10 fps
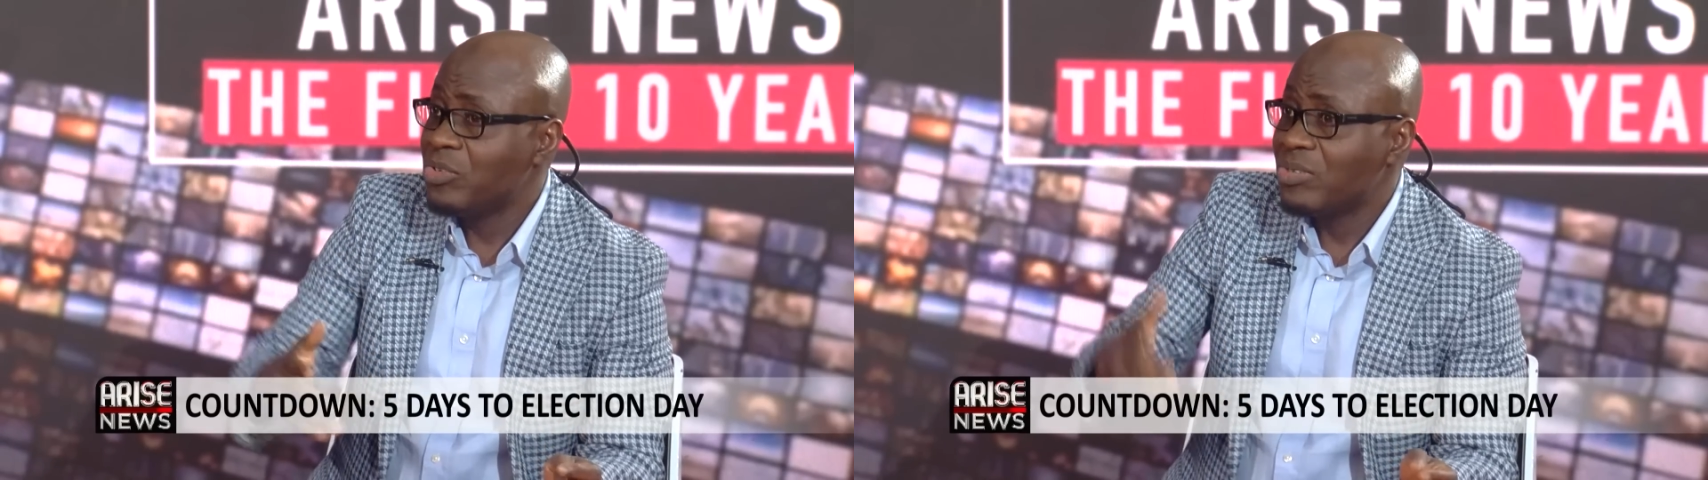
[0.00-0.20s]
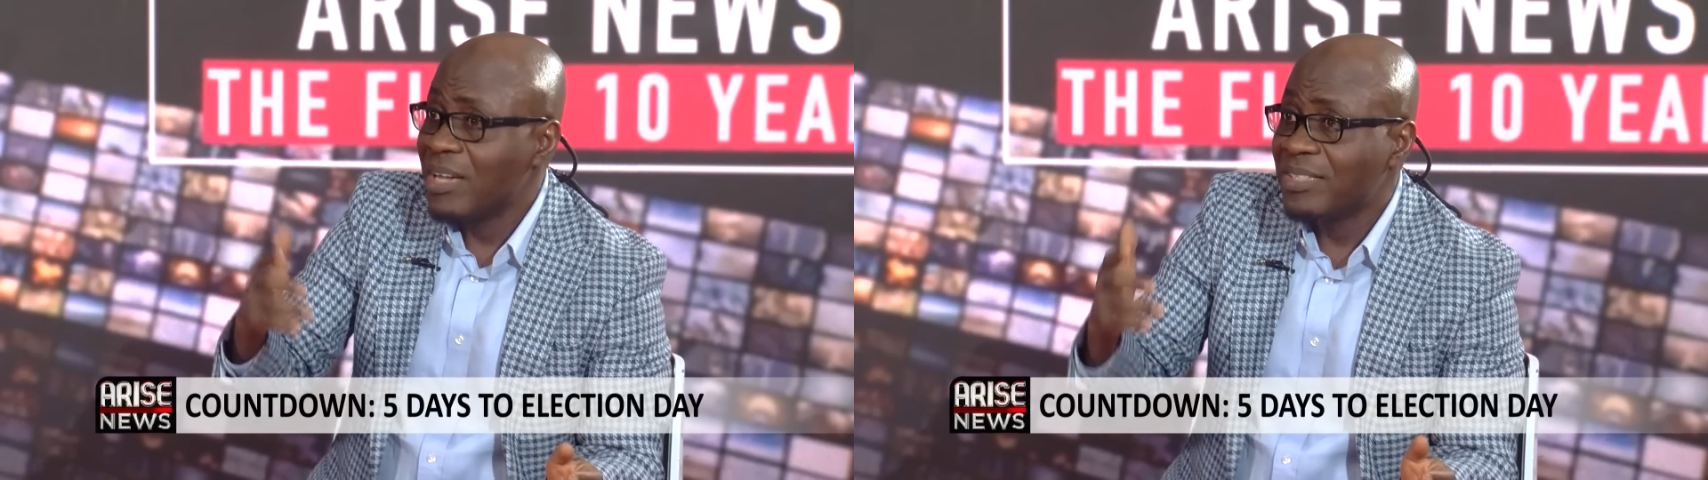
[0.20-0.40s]

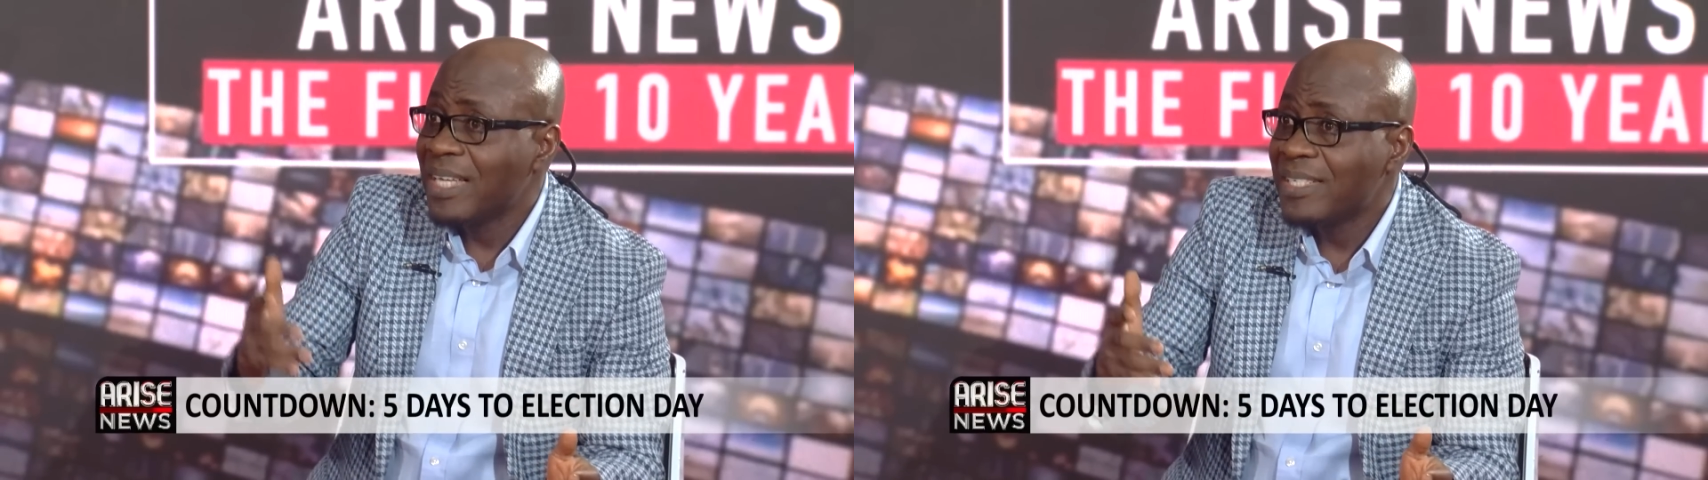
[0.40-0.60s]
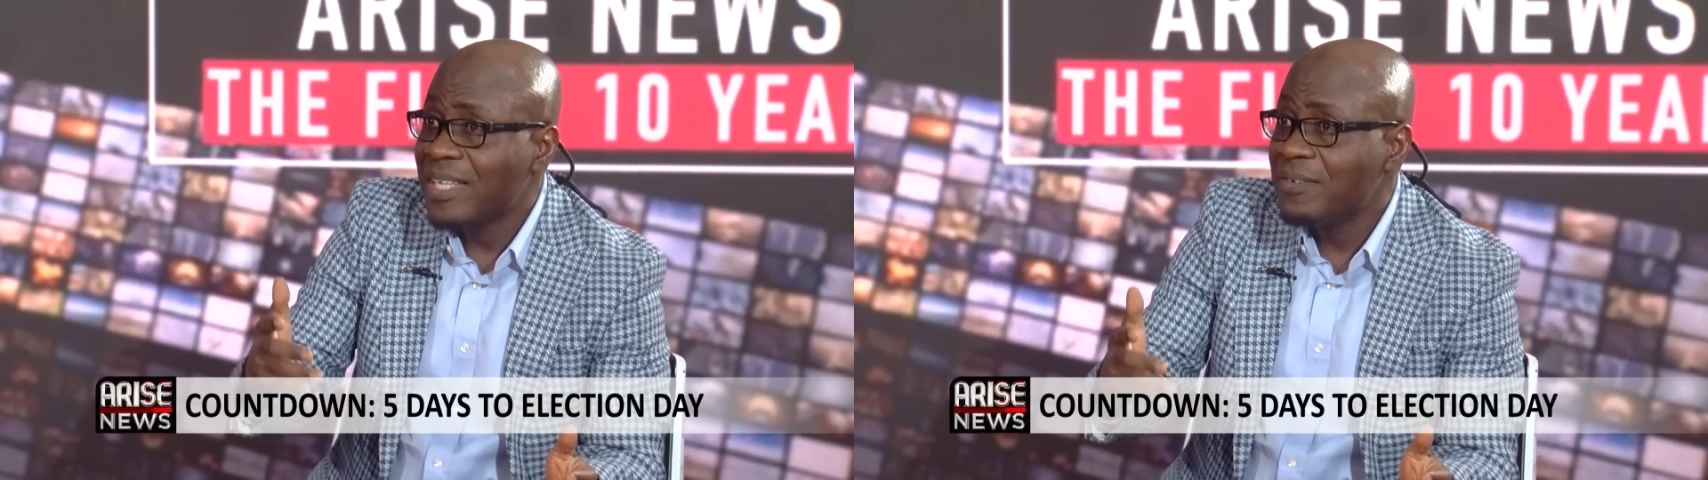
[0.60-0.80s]

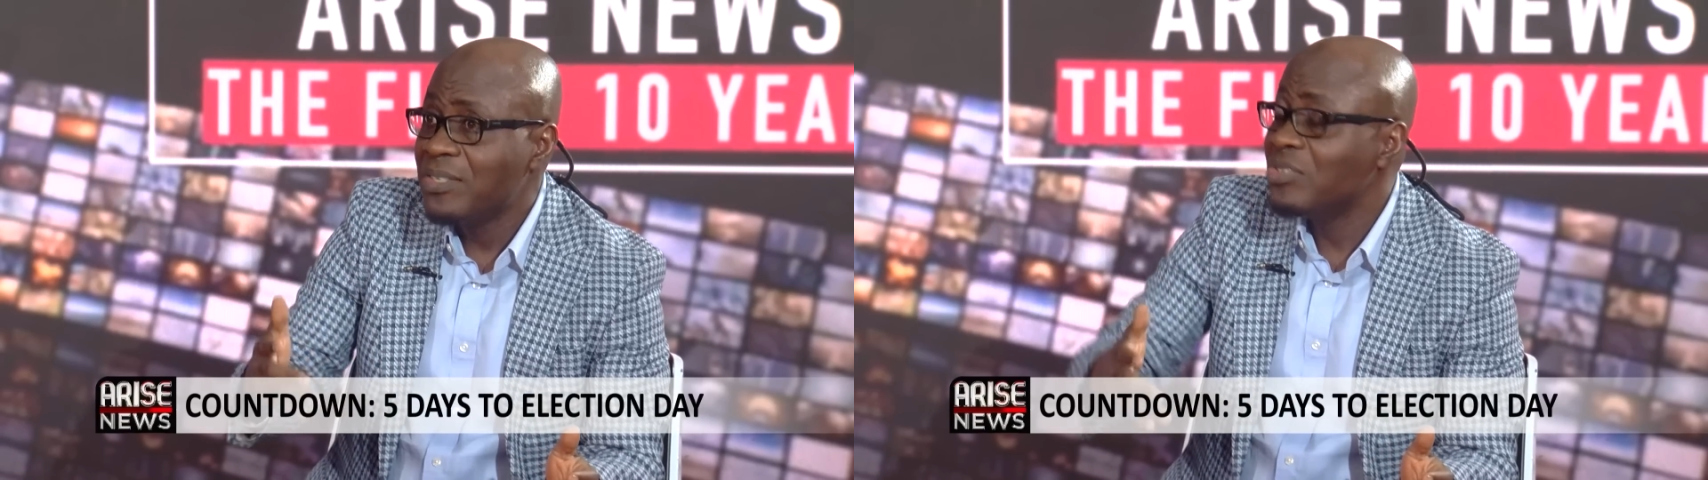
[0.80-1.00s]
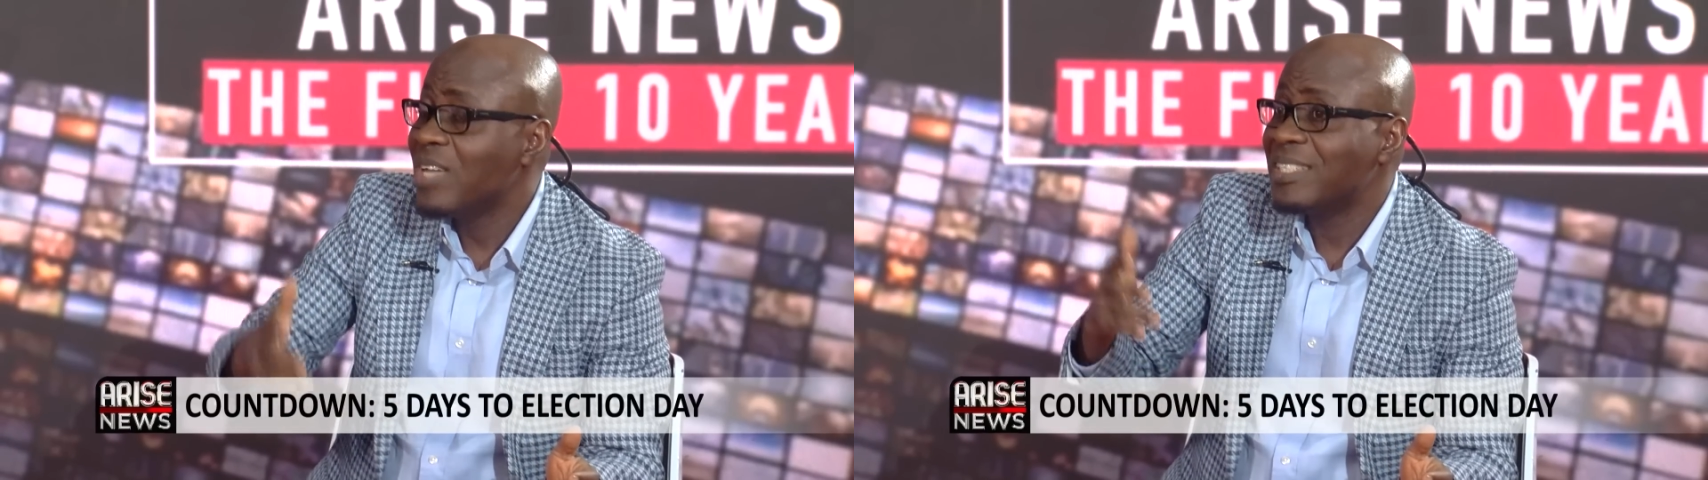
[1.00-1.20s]
2007,
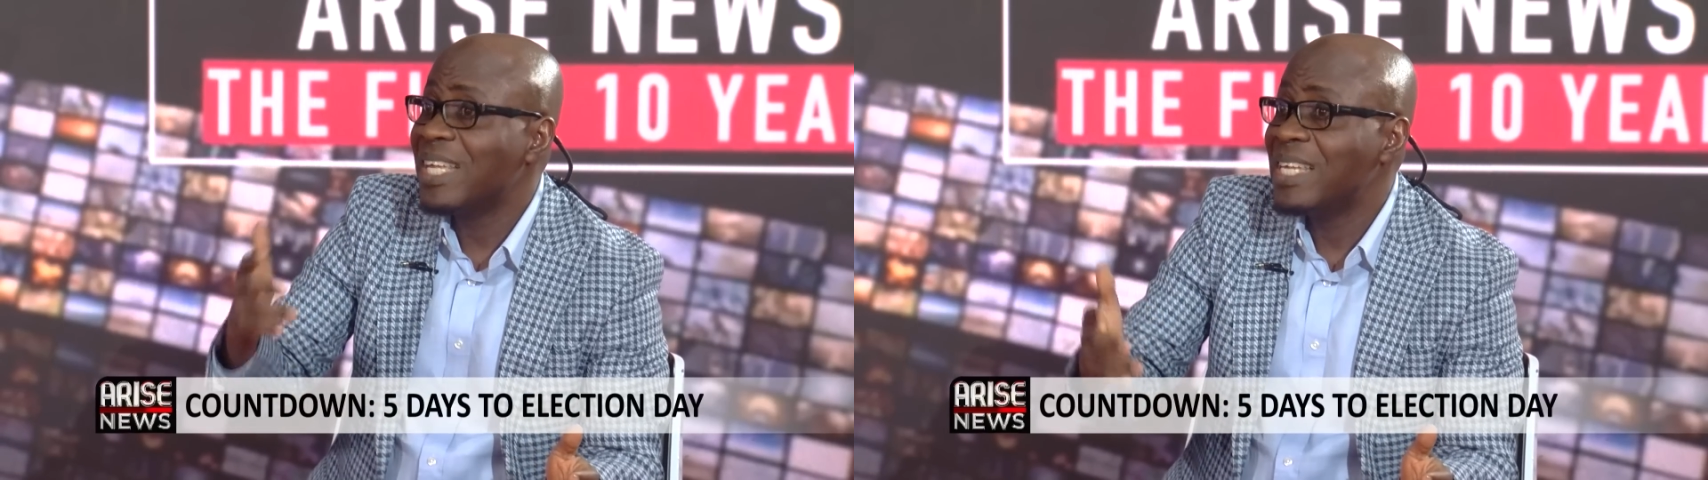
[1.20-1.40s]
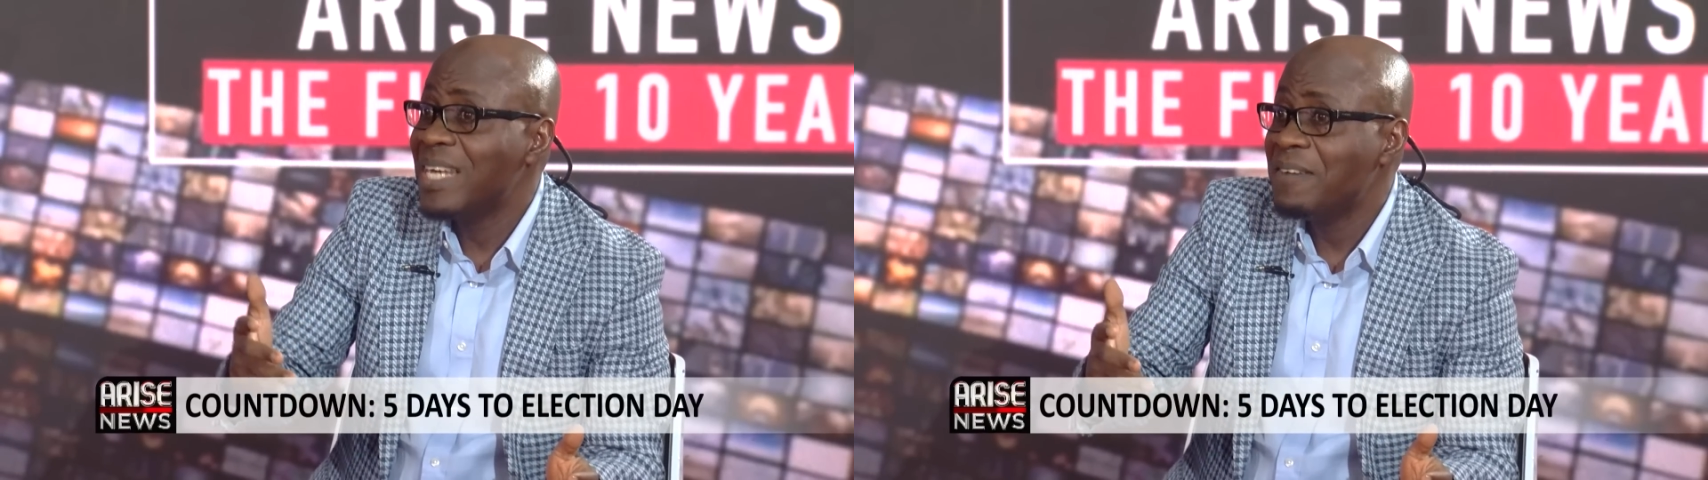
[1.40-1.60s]

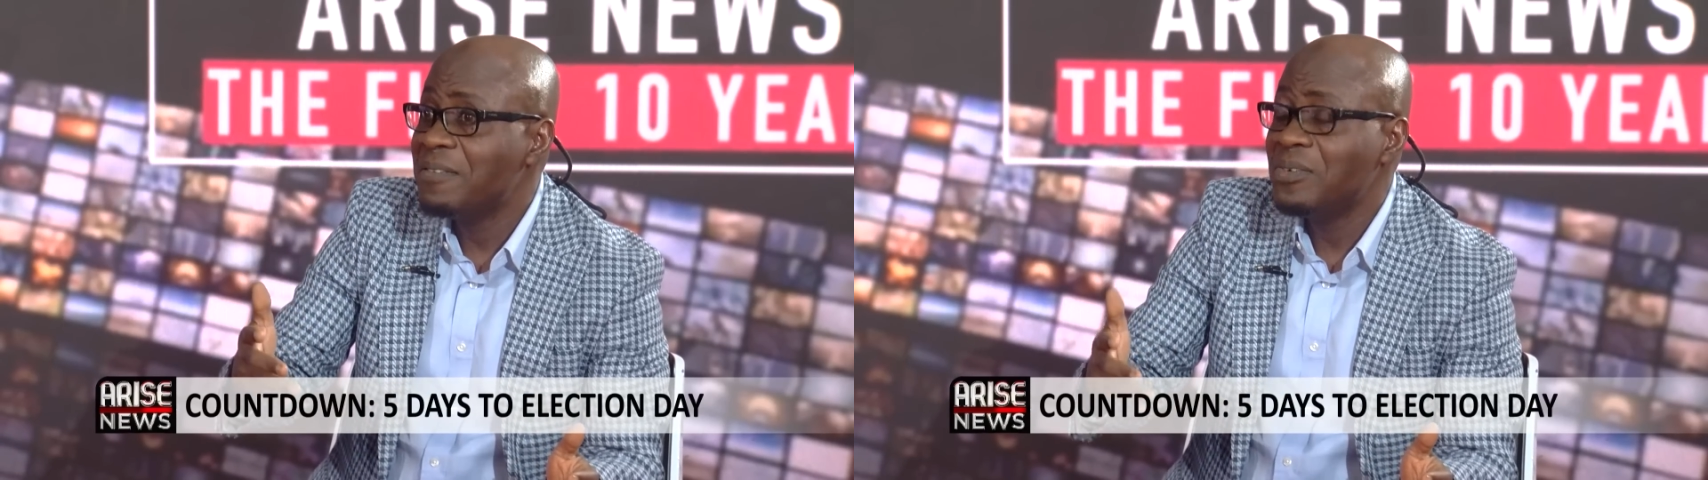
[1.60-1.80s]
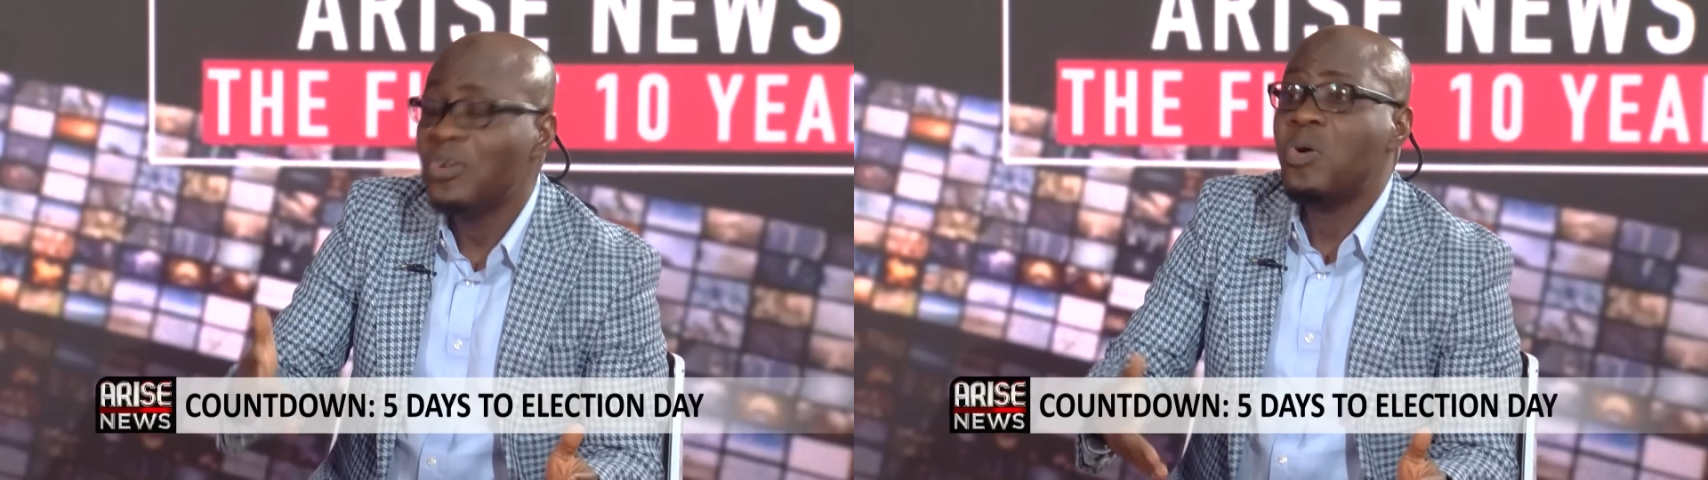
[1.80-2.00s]

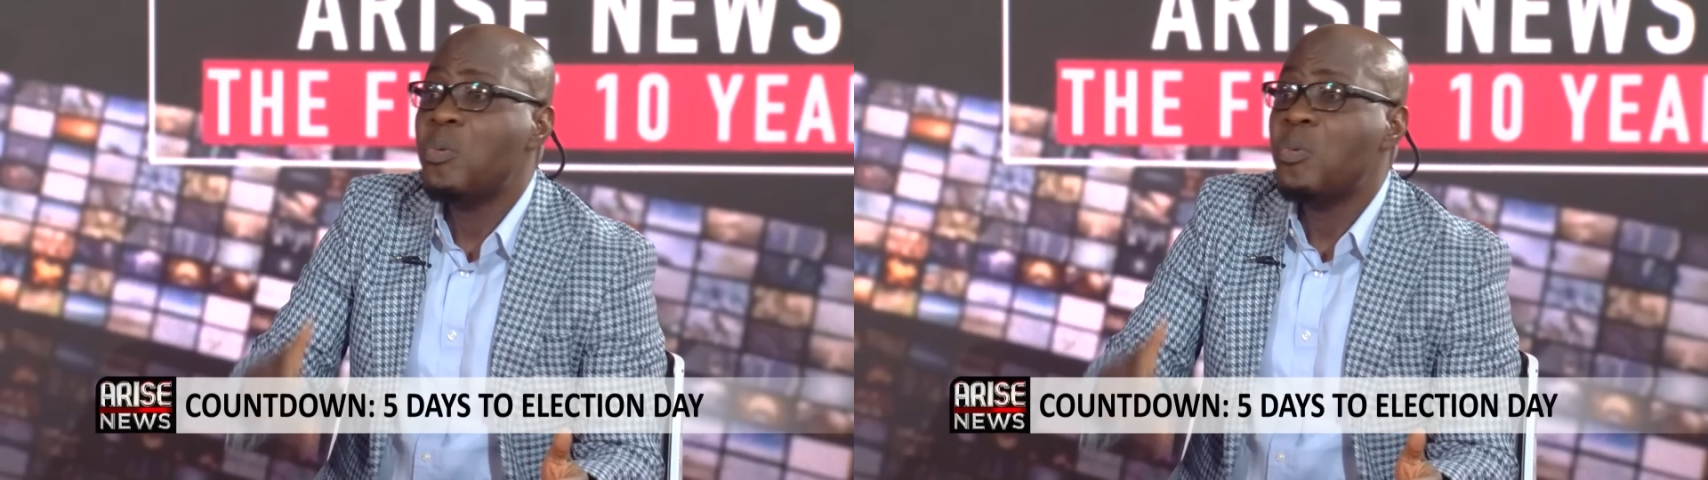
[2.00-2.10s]
2011,